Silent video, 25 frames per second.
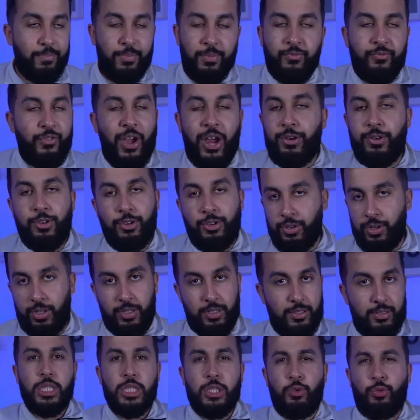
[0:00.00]
very
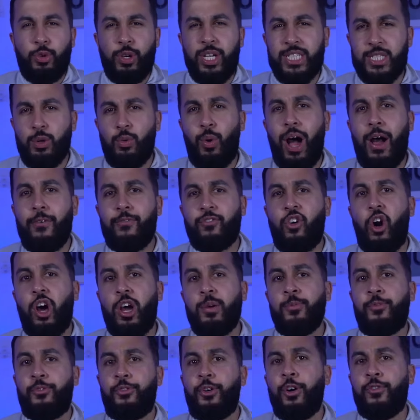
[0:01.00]
good. The reason why I've got
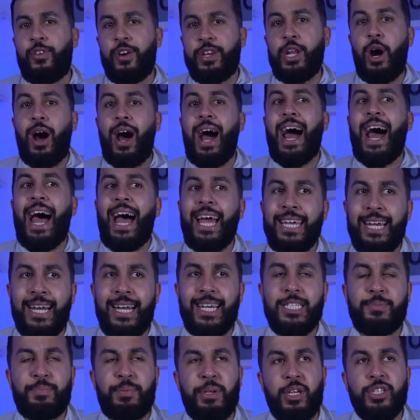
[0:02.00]
him fourth and not
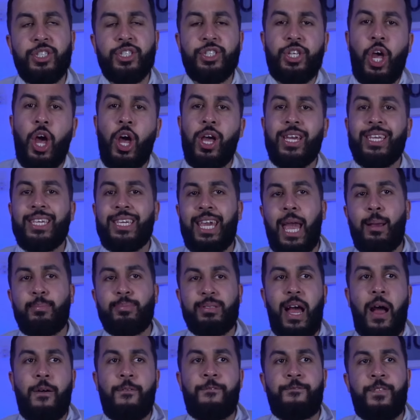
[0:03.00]
higher is because certain
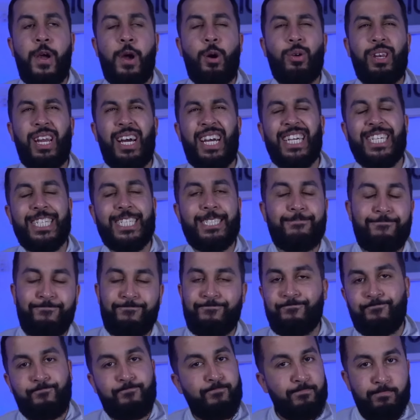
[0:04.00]
games I felt like
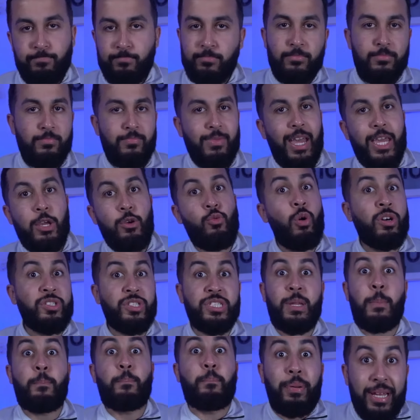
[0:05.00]
he
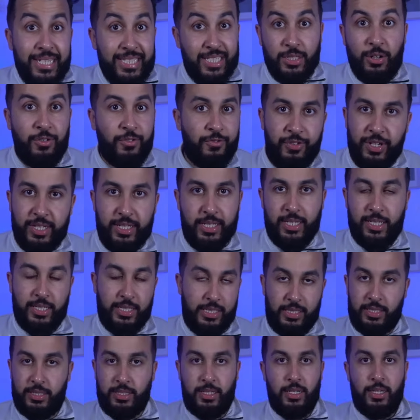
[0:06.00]
wasn't the best of
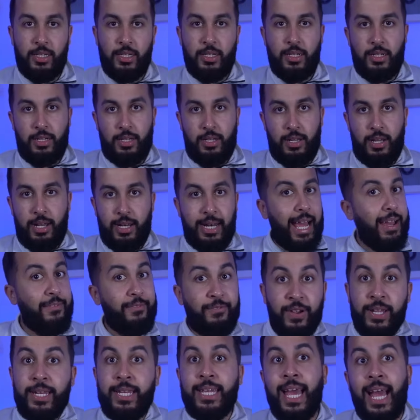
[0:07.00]
Vinny's. Like
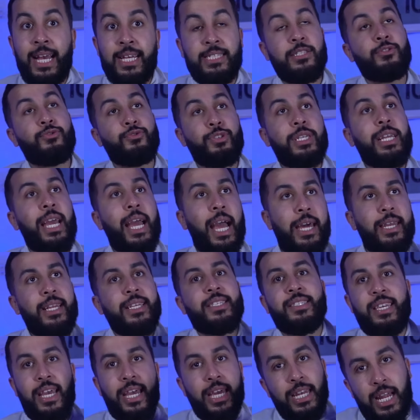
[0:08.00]
Vinny hasn't really had a
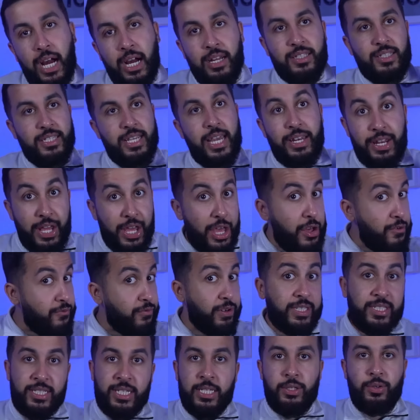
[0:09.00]
10 out of 10
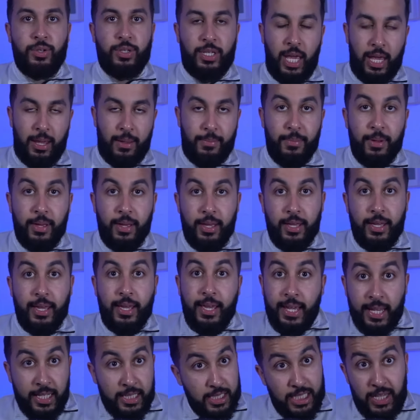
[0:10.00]
every single game.
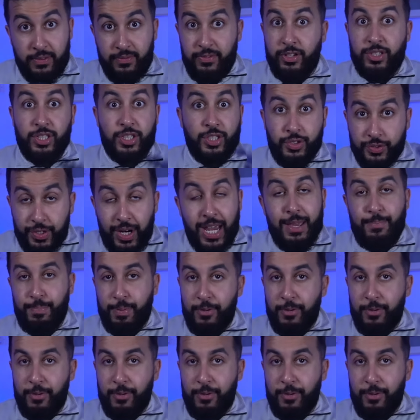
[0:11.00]
He's given us great